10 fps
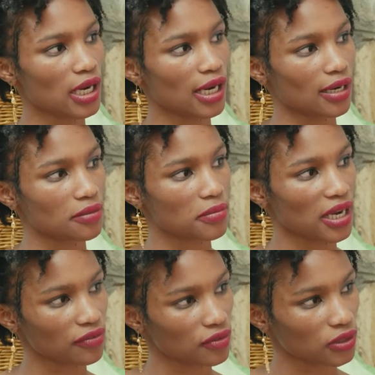
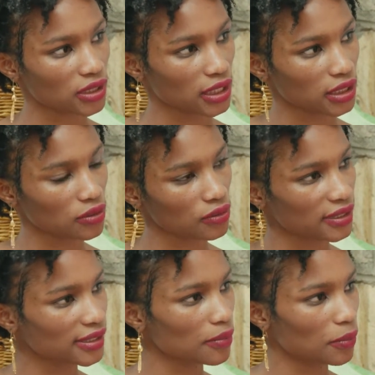I felt a little
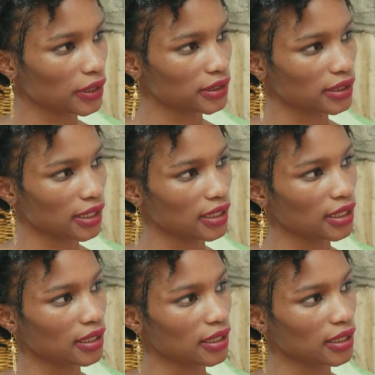disappointed,